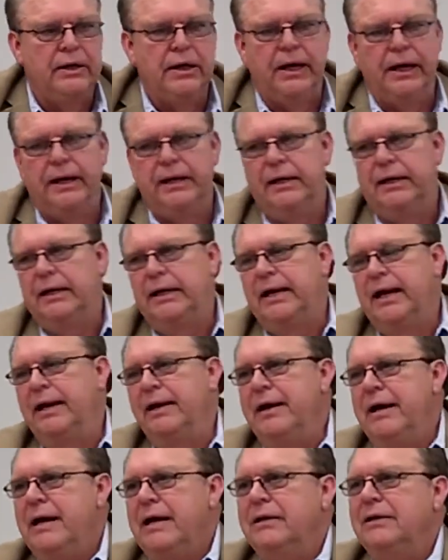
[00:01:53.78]
Good,
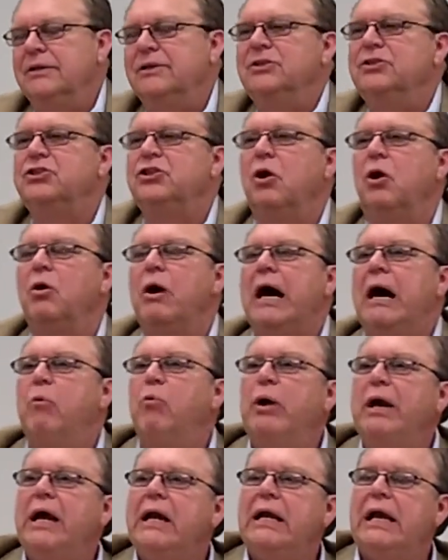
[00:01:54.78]
okay? So
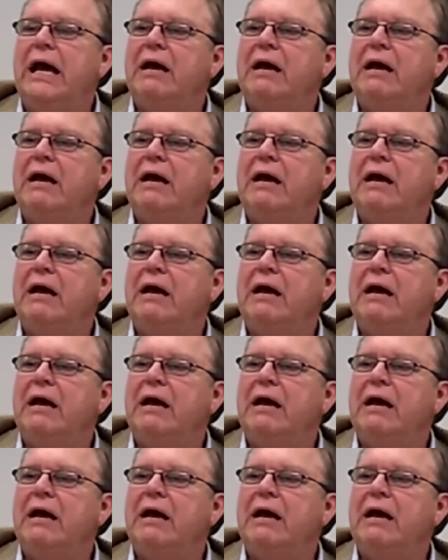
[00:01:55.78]
what I'd